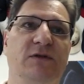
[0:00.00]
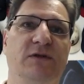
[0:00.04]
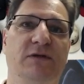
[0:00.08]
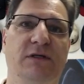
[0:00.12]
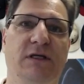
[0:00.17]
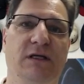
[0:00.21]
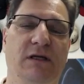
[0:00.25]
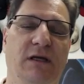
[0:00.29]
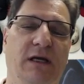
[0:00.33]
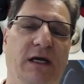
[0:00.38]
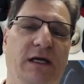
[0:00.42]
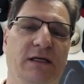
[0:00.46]
so you
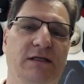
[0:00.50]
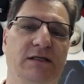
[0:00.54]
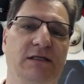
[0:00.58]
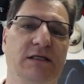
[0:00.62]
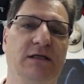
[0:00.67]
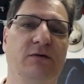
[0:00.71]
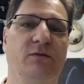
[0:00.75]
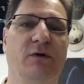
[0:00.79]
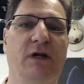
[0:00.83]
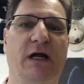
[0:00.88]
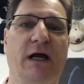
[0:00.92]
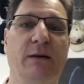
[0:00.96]
can kind of
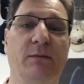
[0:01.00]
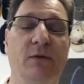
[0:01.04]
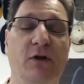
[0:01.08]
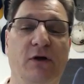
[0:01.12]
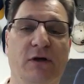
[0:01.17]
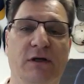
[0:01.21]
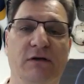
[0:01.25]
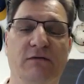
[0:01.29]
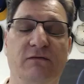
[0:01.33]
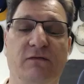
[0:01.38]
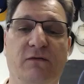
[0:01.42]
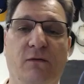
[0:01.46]
see what I'm
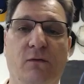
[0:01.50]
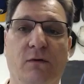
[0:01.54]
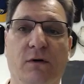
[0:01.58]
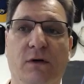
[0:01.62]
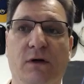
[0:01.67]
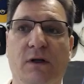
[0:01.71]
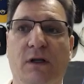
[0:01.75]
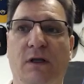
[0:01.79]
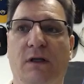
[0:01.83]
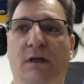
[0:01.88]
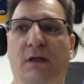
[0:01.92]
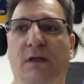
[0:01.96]
looking
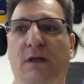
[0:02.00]
for.